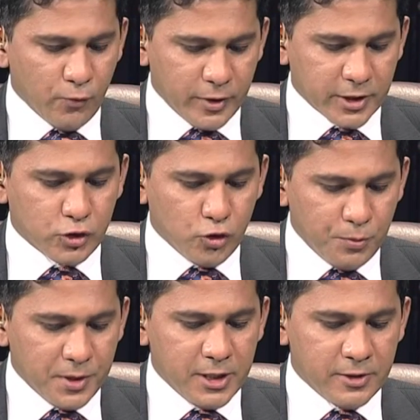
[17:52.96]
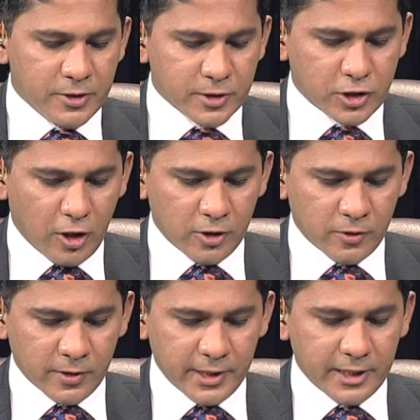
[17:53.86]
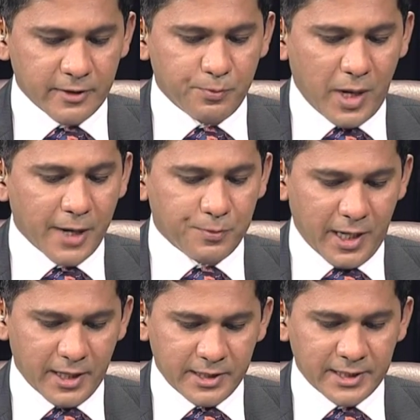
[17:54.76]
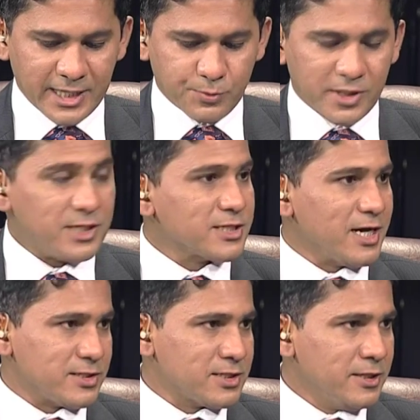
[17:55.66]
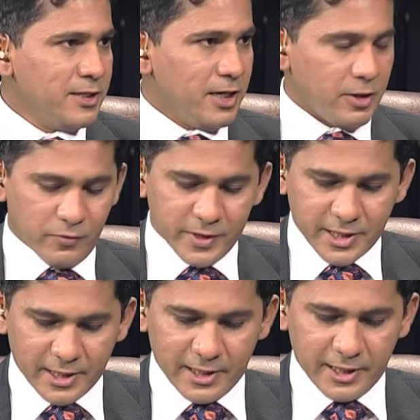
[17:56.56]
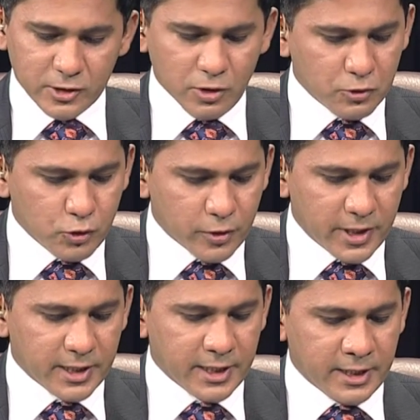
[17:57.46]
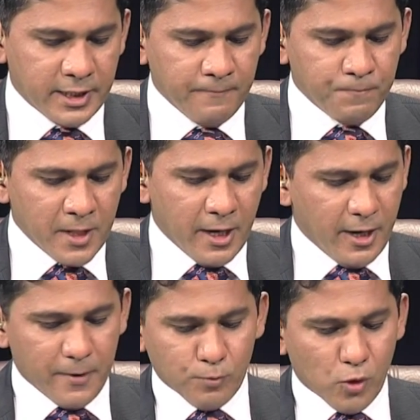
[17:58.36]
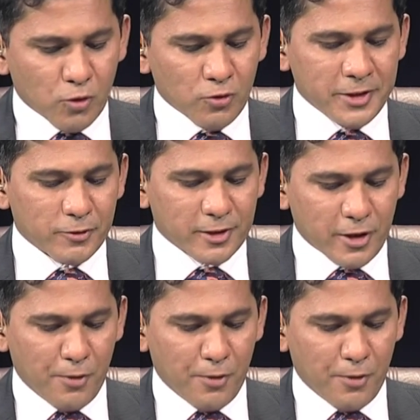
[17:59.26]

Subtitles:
with $2 billion in the pipeline. It has been discussed recently. So, do you think that the more UK